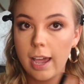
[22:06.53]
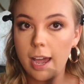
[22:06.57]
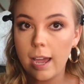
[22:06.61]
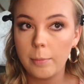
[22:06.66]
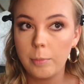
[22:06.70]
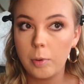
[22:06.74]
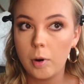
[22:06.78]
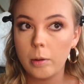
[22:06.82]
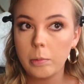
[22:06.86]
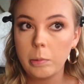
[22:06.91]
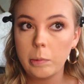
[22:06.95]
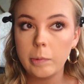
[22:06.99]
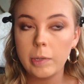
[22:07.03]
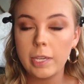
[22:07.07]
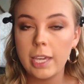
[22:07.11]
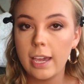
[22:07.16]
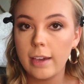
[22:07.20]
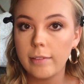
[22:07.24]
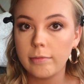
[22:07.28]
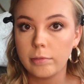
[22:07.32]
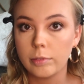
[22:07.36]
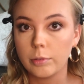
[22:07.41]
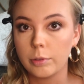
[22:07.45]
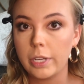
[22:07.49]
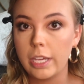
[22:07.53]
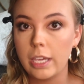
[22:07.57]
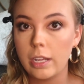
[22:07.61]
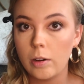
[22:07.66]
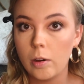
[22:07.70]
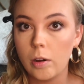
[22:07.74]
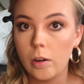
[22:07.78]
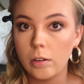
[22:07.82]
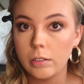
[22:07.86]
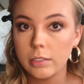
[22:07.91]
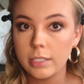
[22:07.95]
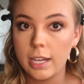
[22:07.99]
I probably have 3 at
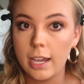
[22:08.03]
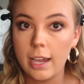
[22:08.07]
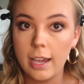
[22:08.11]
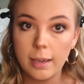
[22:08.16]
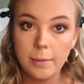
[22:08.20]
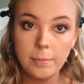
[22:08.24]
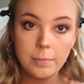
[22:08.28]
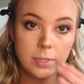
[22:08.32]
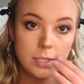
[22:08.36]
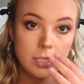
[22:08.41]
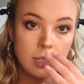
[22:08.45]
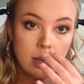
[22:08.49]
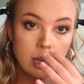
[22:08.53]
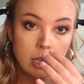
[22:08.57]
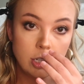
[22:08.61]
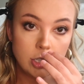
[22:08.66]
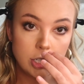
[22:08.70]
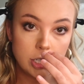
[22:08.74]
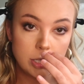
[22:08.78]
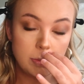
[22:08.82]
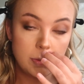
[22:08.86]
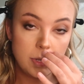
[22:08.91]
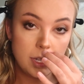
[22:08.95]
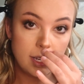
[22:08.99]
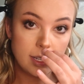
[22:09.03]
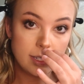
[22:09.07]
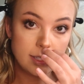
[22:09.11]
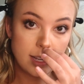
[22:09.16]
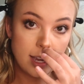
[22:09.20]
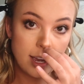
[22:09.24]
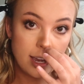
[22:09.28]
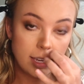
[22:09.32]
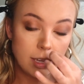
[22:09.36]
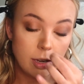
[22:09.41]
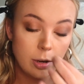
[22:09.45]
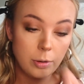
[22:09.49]
all times just because
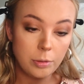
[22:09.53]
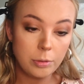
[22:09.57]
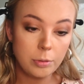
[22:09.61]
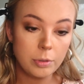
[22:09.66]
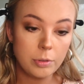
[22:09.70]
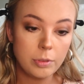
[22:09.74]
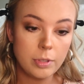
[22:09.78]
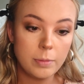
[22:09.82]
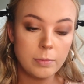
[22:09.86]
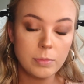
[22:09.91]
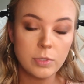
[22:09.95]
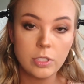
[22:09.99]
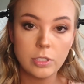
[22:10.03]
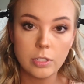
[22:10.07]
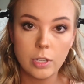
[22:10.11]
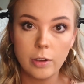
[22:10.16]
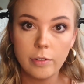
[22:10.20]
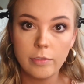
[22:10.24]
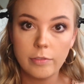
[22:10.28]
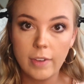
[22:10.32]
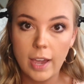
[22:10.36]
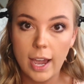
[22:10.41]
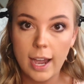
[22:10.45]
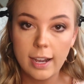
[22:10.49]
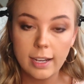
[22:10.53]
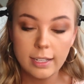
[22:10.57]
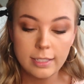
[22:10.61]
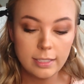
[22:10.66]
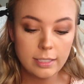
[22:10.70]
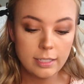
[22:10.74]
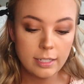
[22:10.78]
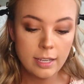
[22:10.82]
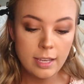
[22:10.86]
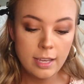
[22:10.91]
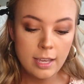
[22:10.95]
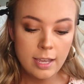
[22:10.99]
I go through them so
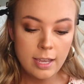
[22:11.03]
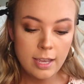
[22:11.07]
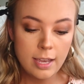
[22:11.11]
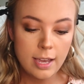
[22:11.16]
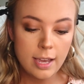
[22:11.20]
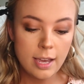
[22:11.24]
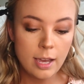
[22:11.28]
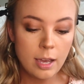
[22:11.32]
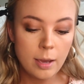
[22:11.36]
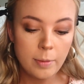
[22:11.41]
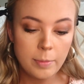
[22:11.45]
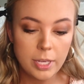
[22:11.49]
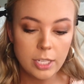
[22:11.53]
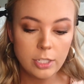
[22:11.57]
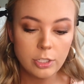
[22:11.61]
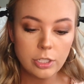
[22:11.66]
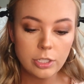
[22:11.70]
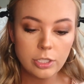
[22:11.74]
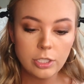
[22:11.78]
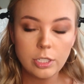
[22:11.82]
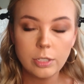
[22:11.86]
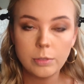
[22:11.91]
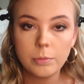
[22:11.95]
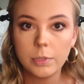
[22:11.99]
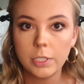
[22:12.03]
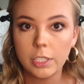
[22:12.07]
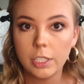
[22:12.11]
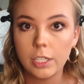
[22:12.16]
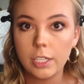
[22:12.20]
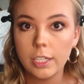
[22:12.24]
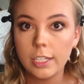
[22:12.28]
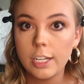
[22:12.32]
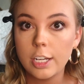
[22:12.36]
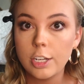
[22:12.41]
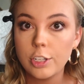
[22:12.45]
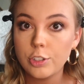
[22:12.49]
fast. It's just a really
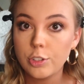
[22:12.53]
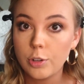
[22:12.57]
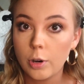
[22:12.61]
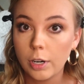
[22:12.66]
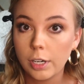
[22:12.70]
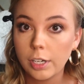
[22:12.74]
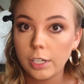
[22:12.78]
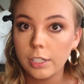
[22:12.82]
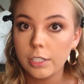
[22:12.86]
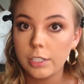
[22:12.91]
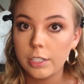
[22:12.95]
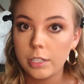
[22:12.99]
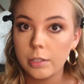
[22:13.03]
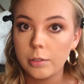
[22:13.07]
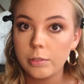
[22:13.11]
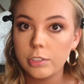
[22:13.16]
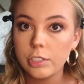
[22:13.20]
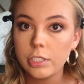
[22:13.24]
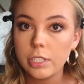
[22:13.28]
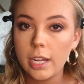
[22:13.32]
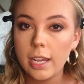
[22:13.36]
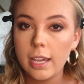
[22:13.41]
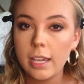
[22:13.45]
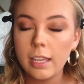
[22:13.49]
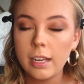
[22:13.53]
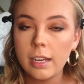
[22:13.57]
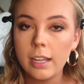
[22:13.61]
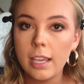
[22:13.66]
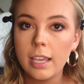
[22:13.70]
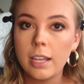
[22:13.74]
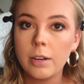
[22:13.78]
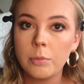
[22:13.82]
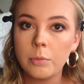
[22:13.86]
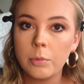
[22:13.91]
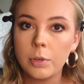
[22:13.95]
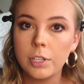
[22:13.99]
good darker nude shade,
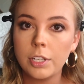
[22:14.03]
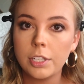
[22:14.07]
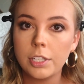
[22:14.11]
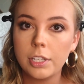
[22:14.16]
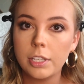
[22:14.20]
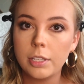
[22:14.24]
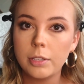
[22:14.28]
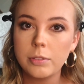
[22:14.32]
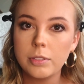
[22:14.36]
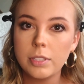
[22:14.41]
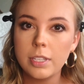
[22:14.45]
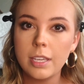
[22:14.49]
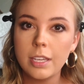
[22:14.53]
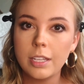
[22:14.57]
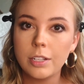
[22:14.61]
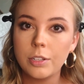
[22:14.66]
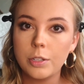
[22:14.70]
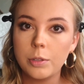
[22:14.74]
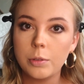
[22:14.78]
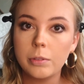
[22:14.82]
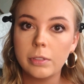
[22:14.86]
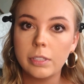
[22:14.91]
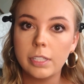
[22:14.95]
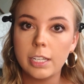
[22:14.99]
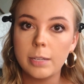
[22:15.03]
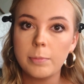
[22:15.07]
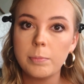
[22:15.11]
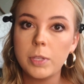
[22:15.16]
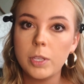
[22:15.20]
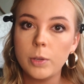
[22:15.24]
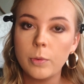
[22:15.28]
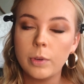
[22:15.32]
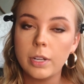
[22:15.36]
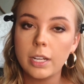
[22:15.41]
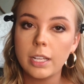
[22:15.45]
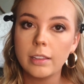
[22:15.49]
and when you're using a nude lip,
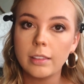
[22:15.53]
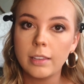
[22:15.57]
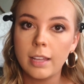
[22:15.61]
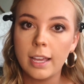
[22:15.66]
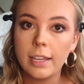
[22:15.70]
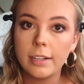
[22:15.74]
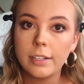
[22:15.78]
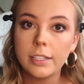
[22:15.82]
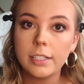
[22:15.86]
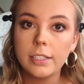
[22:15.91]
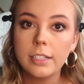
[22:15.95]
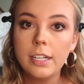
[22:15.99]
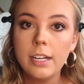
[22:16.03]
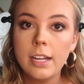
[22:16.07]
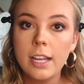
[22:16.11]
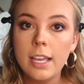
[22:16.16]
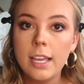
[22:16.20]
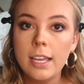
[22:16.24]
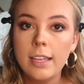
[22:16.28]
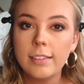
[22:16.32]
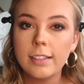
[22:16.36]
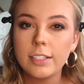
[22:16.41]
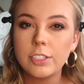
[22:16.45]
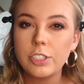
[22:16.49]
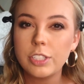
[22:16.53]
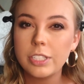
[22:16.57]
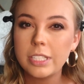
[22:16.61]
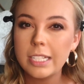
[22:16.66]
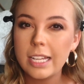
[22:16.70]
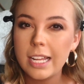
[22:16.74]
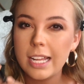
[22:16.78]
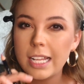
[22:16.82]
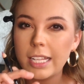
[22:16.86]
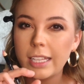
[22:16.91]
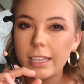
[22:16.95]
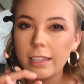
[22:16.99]
you want a liner that's just
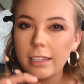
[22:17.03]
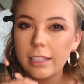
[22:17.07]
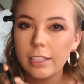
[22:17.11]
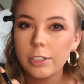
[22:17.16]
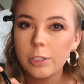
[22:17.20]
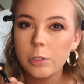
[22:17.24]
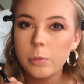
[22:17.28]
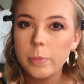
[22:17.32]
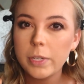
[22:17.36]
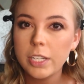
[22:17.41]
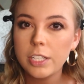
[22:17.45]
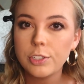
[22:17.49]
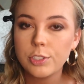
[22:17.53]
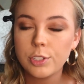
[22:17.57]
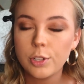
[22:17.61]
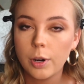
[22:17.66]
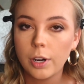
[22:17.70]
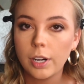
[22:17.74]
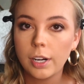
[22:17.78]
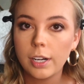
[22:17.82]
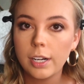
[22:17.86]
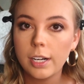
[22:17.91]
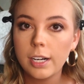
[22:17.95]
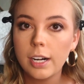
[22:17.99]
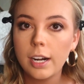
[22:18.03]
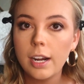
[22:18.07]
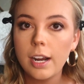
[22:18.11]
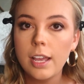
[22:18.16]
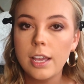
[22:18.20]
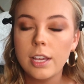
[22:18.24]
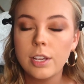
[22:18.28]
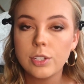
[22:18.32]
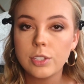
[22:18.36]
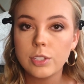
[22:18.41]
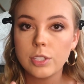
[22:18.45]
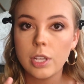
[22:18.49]
a little bit darker
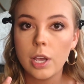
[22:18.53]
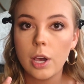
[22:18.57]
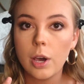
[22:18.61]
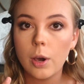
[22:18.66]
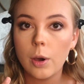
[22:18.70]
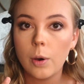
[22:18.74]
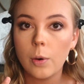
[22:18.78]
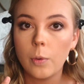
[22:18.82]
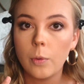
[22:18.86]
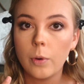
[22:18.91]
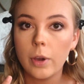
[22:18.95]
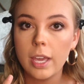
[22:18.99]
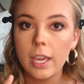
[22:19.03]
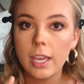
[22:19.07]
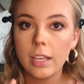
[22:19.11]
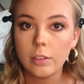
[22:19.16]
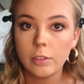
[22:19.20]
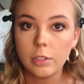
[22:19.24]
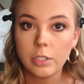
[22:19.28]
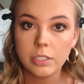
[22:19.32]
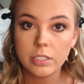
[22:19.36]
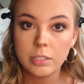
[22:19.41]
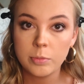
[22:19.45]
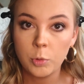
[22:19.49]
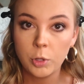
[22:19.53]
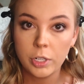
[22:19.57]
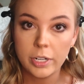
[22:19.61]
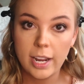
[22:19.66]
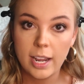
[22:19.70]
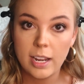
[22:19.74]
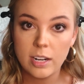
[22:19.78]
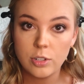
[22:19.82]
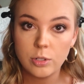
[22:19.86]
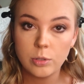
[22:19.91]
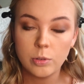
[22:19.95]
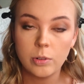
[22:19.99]
so it looks more
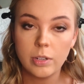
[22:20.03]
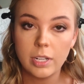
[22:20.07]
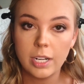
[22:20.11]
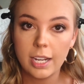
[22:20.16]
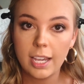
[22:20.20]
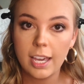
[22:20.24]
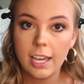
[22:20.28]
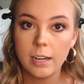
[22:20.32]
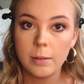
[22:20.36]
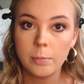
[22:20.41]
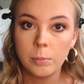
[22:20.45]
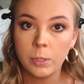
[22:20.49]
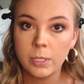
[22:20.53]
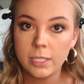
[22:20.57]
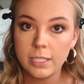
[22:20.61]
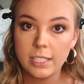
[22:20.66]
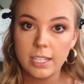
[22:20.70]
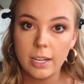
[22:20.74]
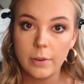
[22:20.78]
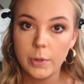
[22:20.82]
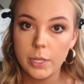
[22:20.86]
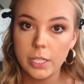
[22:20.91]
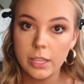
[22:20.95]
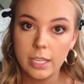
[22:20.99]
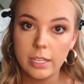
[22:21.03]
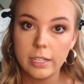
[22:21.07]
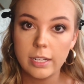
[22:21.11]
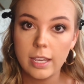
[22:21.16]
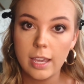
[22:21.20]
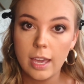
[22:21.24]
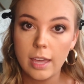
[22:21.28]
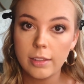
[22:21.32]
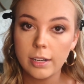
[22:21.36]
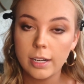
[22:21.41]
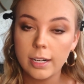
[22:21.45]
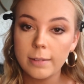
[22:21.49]
natural and it kind of blends everything
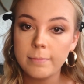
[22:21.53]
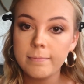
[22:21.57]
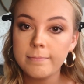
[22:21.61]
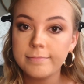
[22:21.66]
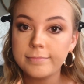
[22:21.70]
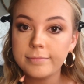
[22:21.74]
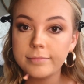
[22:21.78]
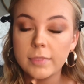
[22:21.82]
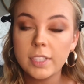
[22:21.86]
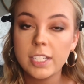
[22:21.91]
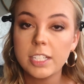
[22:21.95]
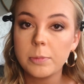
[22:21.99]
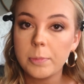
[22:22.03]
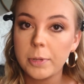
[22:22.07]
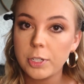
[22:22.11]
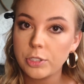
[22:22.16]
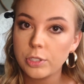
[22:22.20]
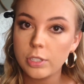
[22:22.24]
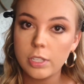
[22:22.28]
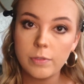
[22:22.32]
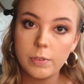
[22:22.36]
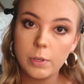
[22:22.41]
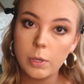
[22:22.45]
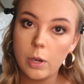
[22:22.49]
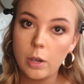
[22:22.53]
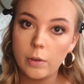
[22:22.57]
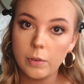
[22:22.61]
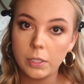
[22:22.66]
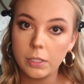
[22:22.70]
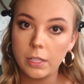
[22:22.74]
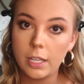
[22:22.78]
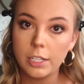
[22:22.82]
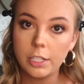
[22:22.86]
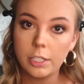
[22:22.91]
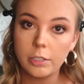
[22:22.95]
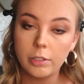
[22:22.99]
together, especially if you
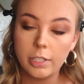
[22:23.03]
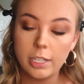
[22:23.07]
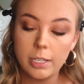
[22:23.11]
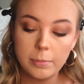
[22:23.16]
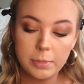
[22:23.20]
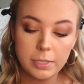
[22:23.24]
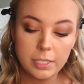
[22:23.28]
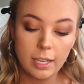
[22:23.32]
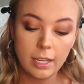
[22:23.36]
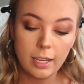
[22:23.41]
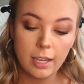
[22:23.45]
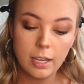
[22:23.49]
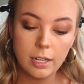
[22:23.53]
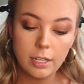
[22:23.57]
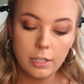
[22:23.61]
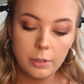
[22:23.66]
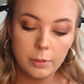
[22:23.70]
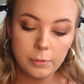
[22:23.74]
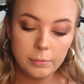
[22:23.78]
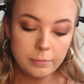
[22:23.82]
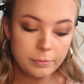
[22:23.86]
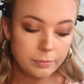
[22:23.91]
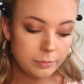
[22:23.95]
overline your lips like I do.